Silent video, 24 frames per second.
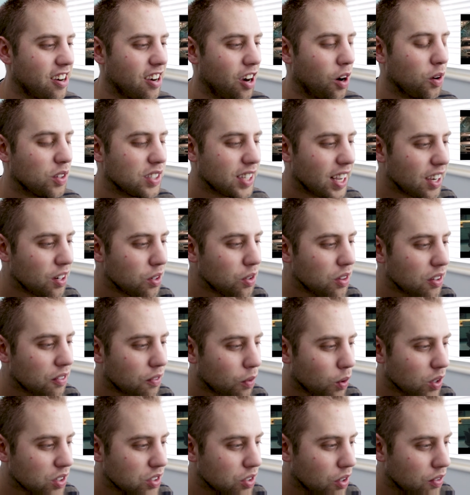Oh, is that who the
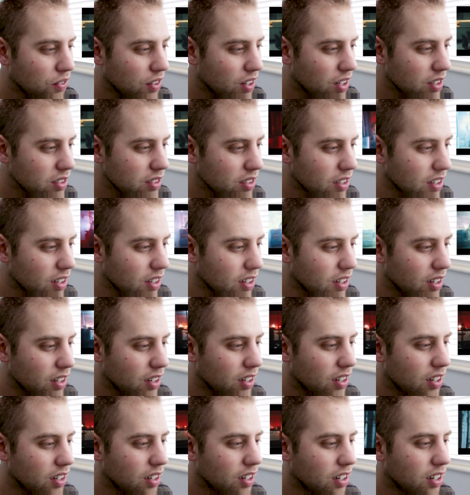voiceover is?
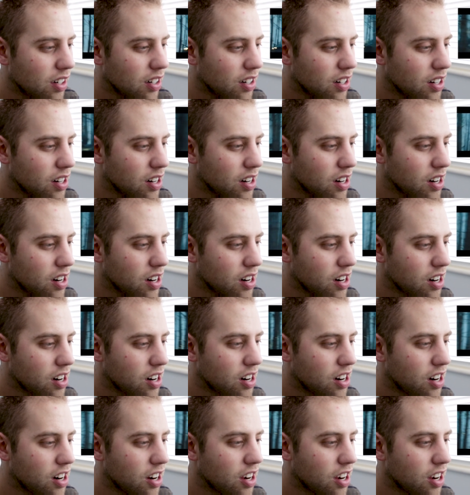Our own issues.